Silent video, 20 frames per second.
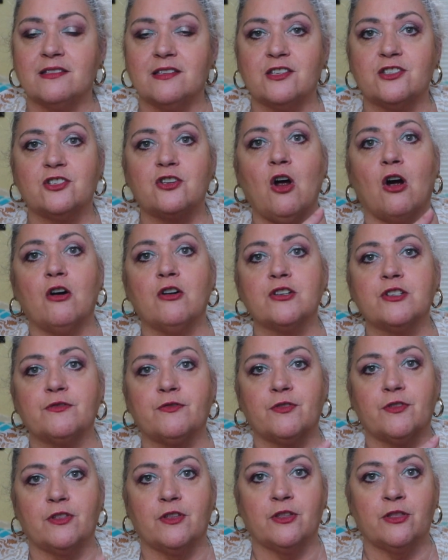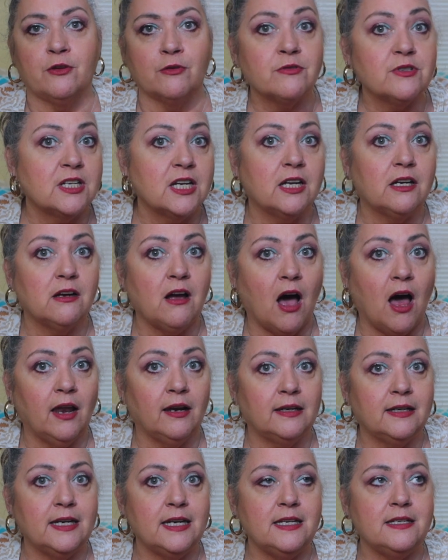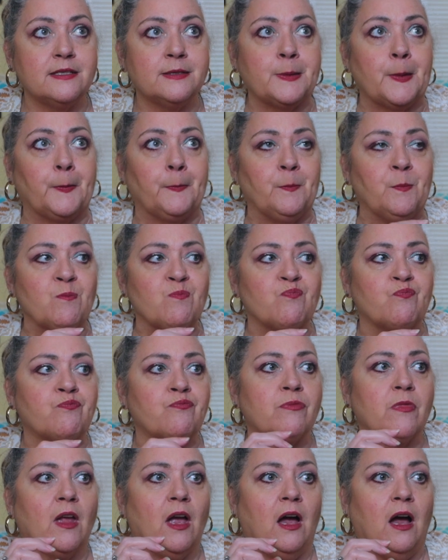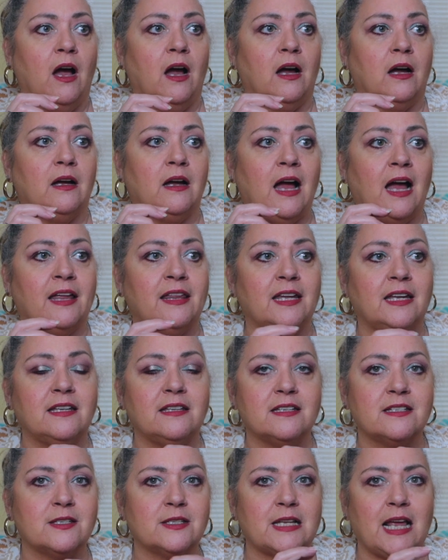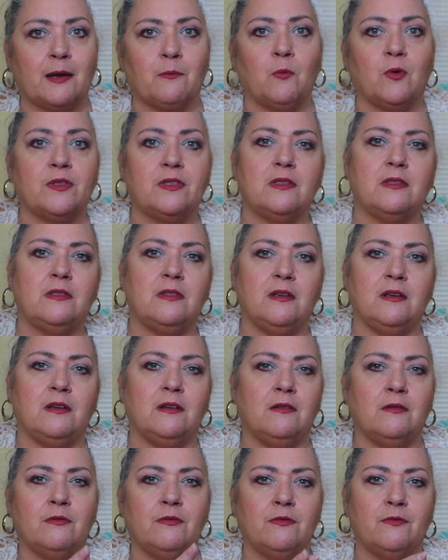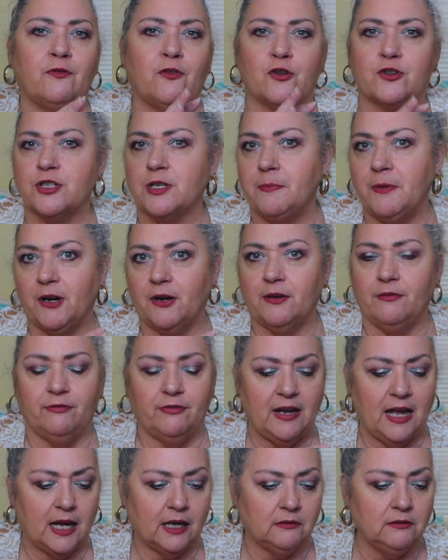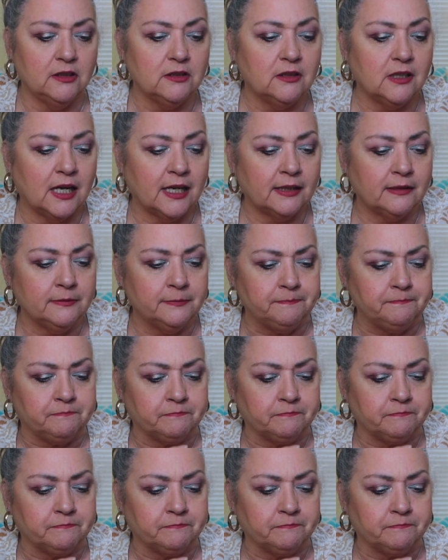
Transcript: the stars for the 13 colonies. I think this is like what the first American flag looked like.